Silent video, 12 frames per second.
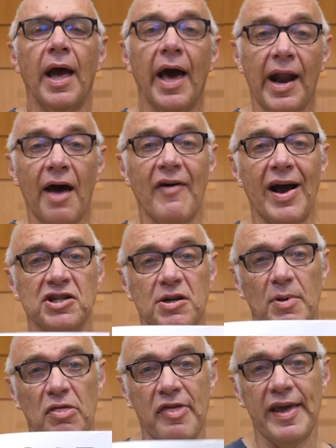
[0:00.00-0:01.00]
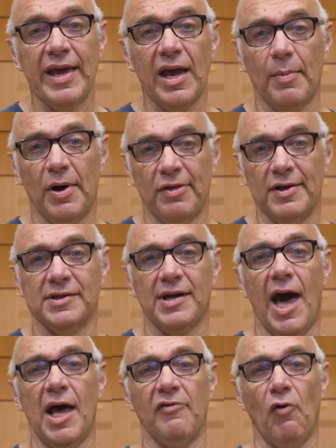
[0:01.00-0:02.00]
And I've actually been thinking about this
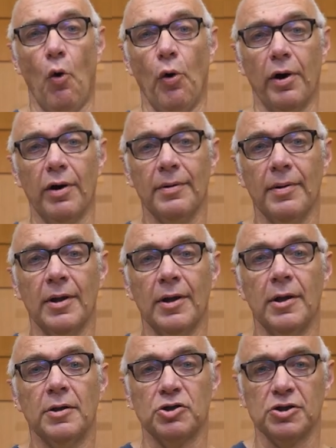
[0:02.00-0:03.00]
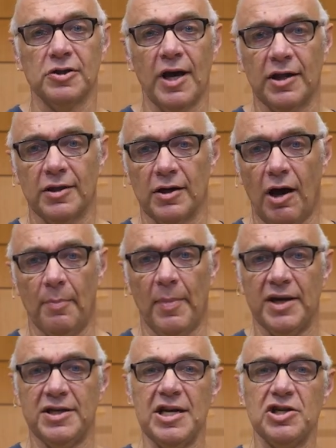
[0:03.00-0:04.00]
kind of oar, just like on
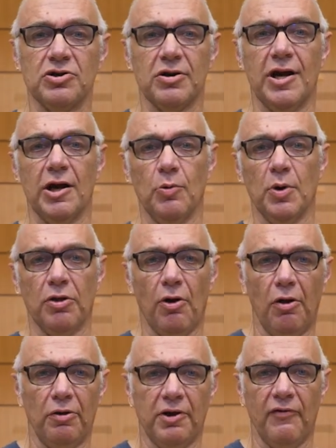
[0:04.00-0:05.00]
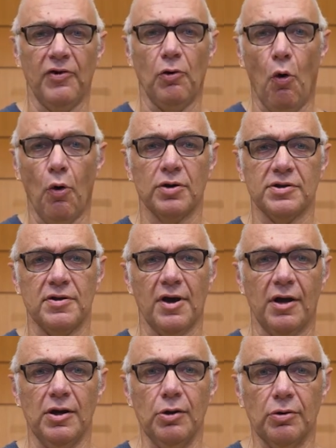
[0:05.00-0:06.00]
my t-shirt here with all the different oars in
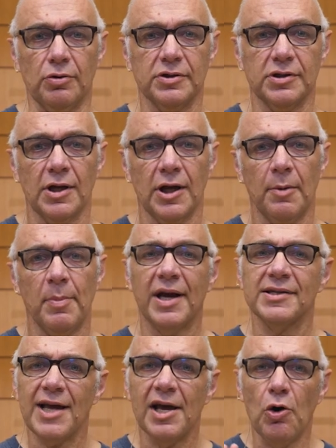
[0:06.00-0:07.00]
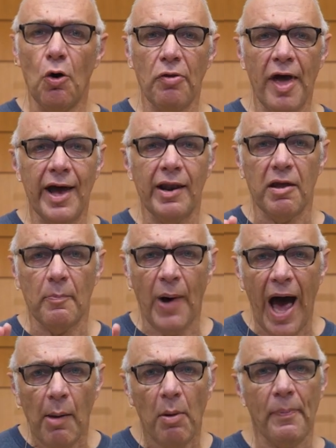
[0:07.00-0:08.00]
the canoes, because I know that the
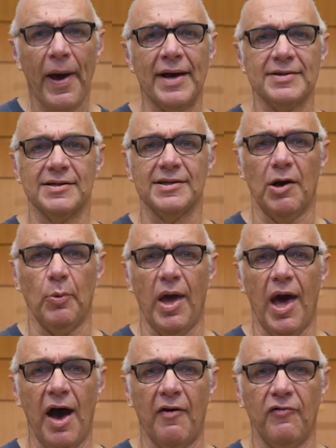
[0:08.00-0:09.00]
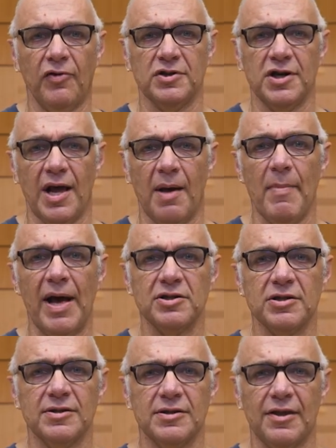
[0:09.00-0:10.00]
Bible passage that we have for today
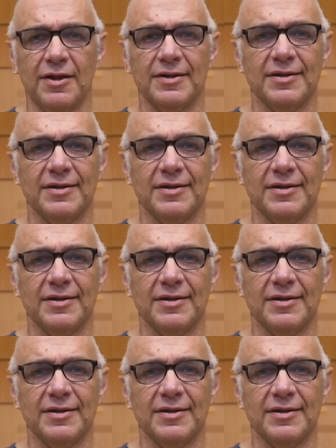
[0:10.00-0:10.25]
mentions the